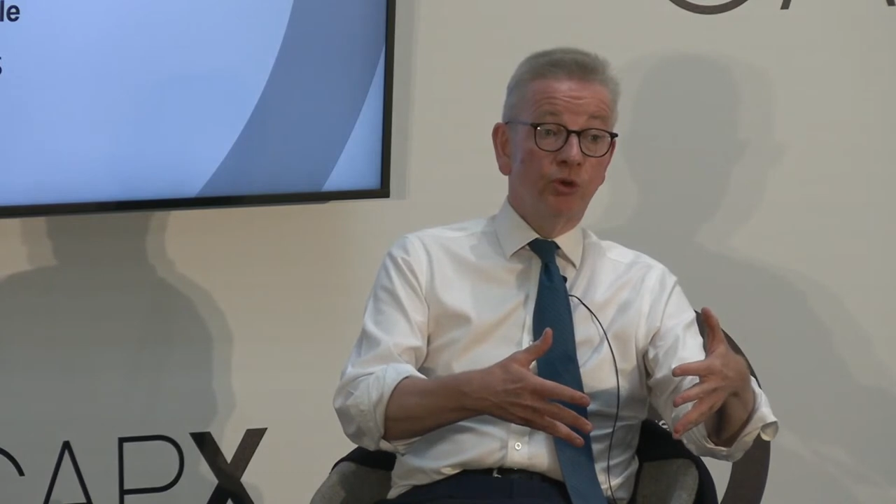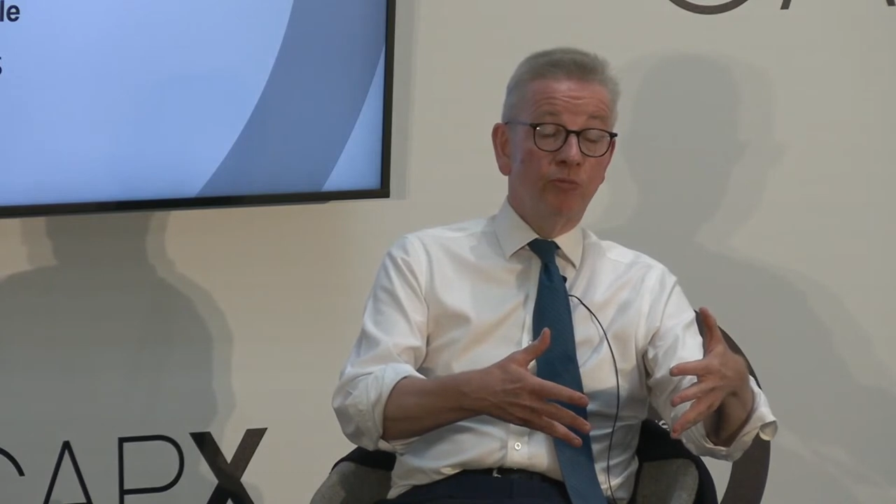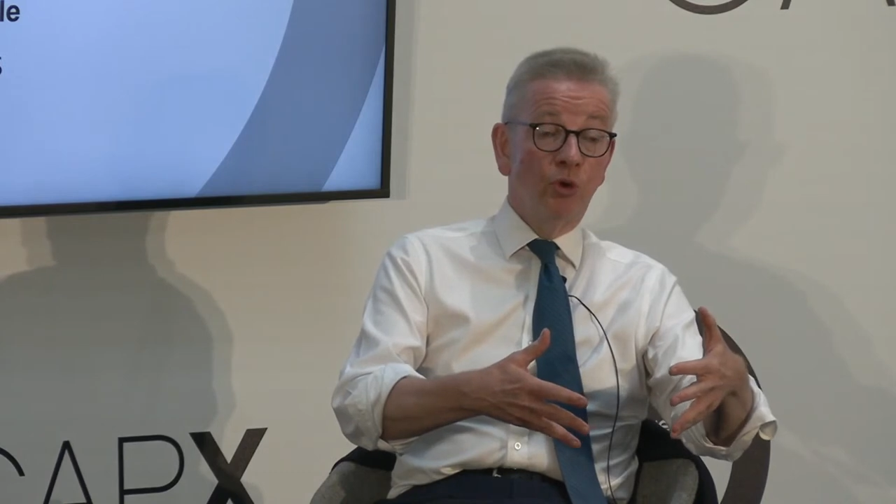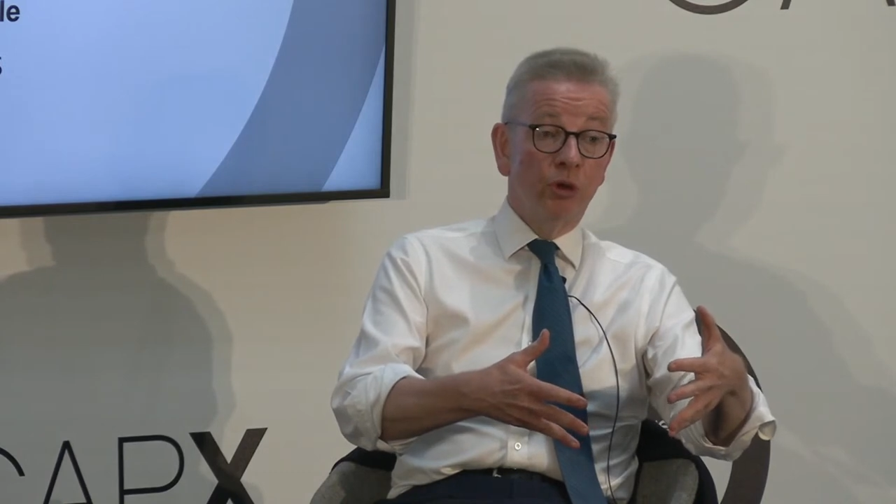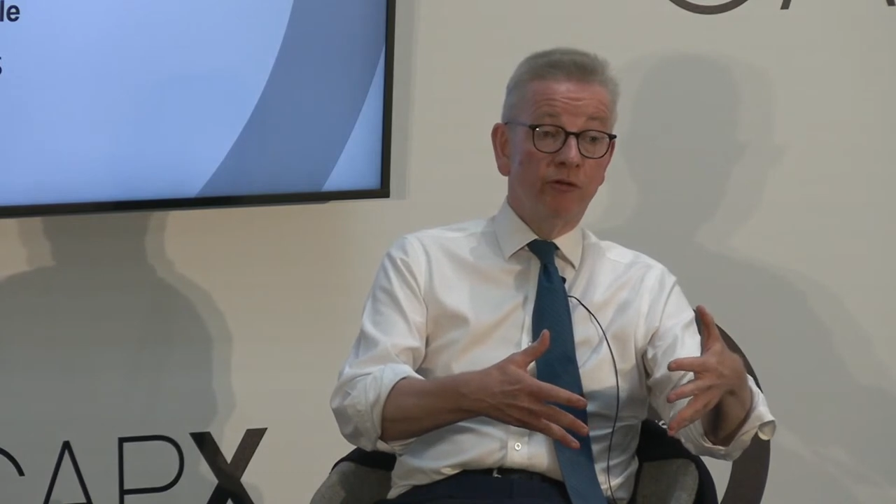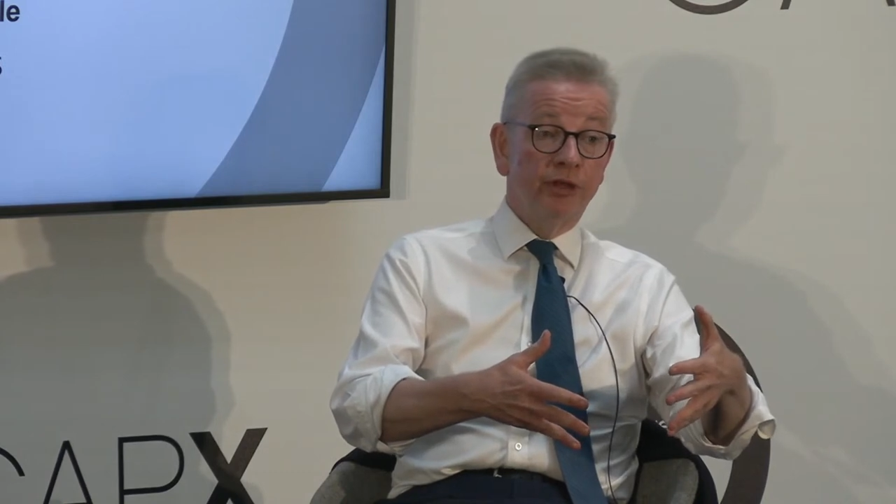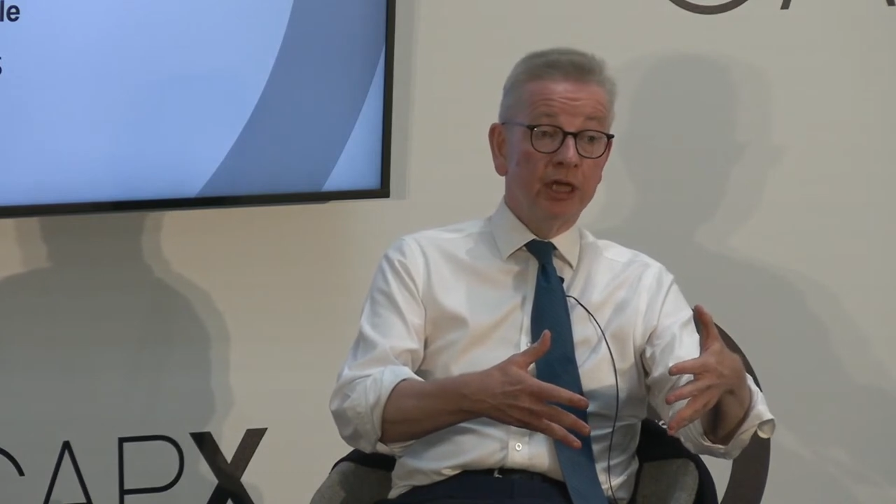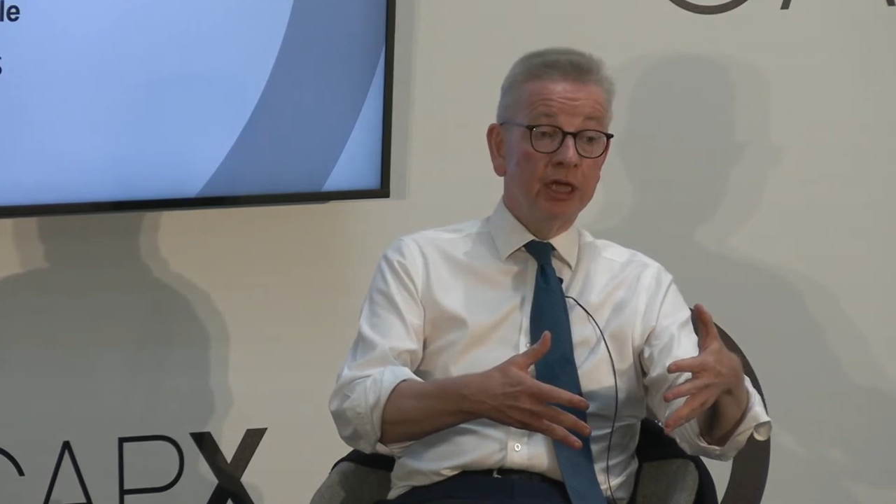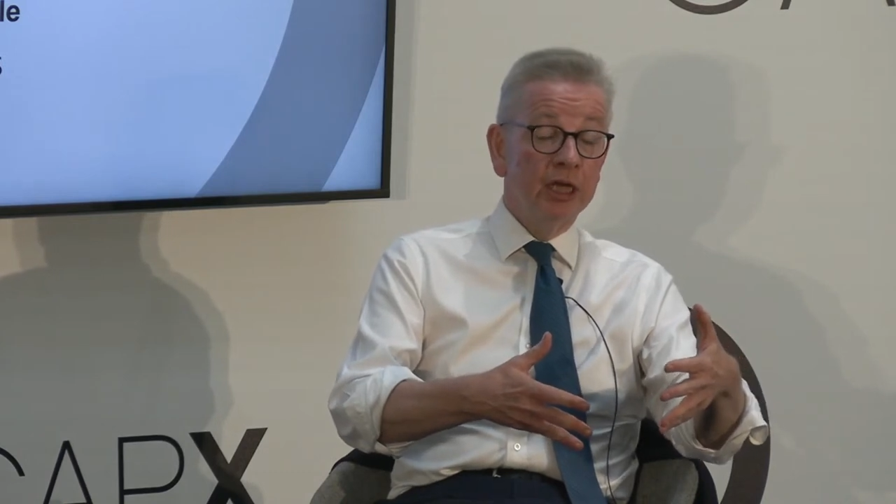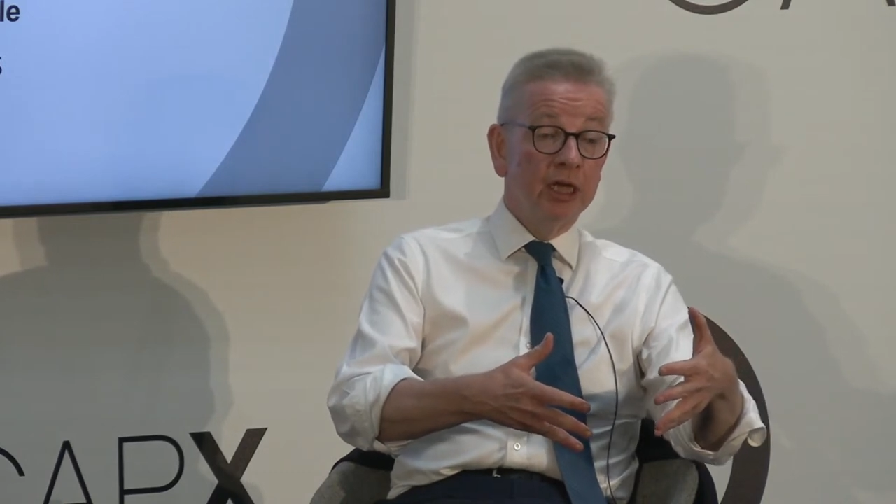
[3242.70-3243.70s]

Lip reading: that more of the